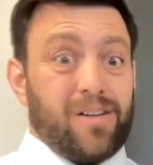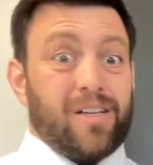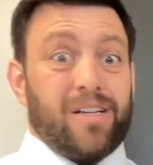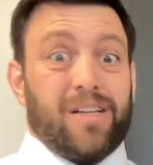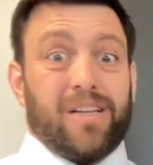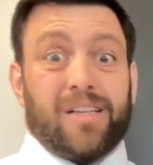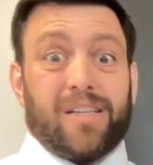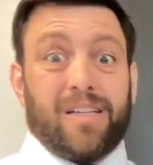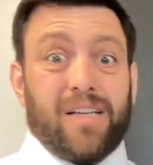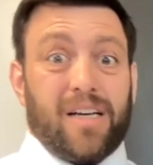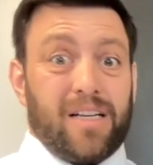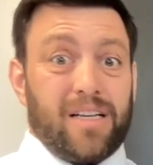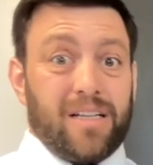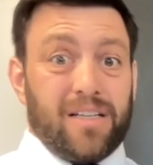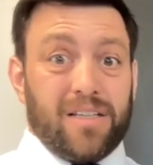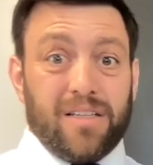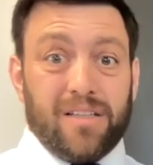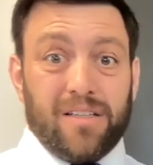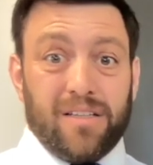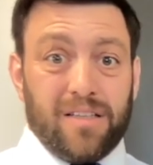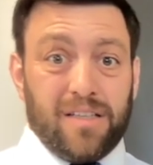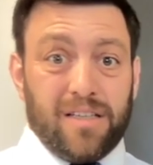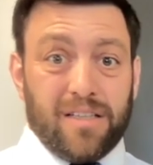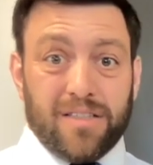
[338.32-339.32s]
to kind of
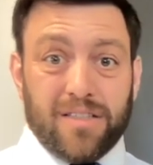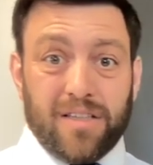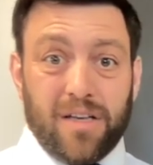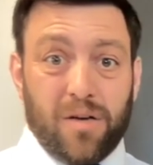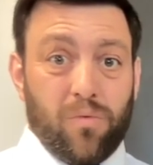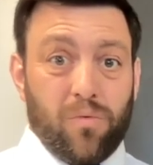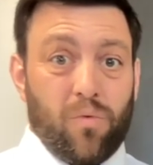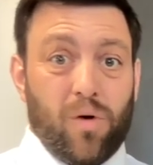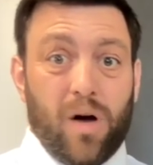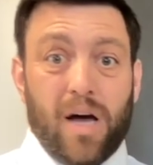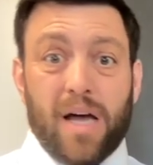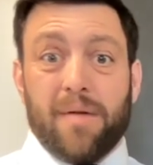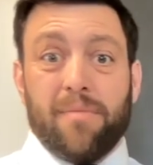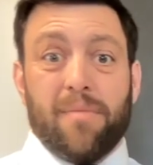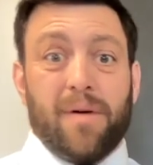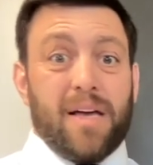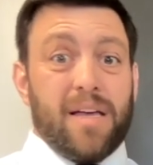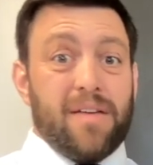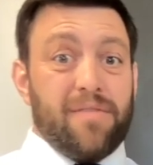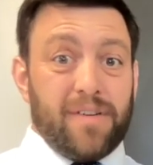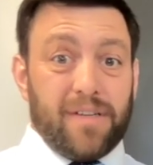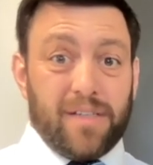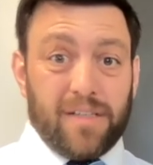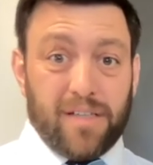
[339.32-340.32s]
say, why am I
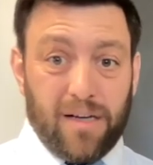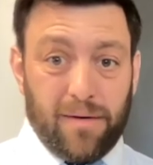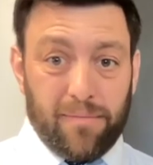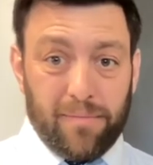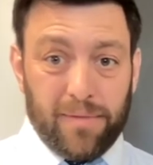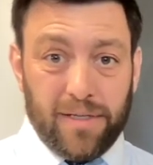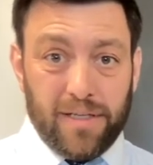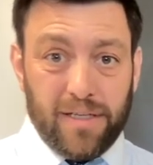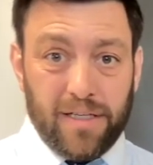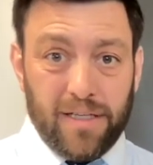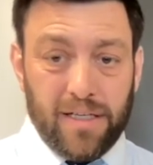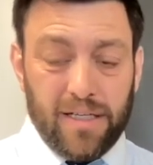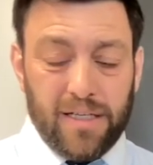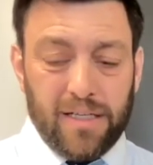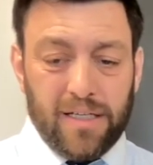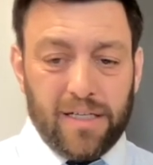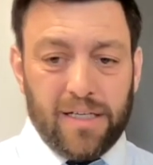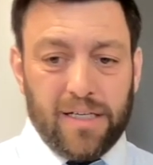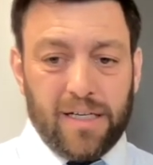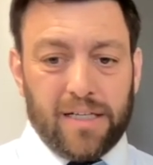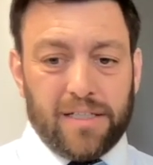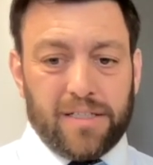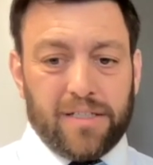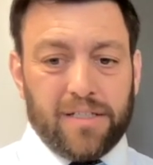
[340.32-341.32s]
even coming
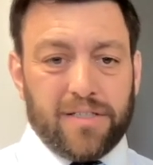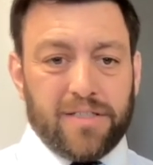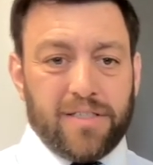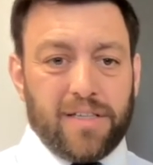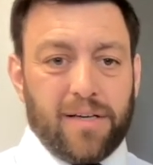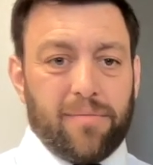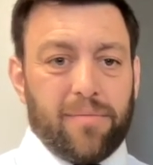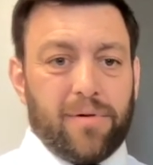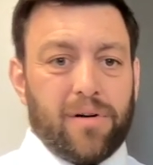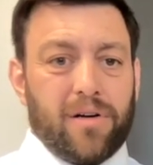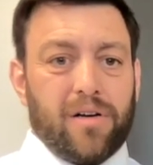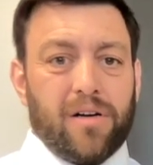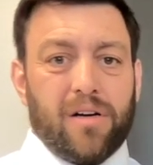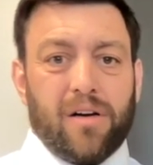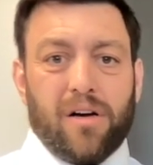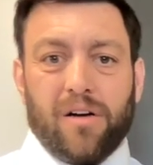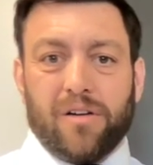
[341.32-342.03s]
to seminary?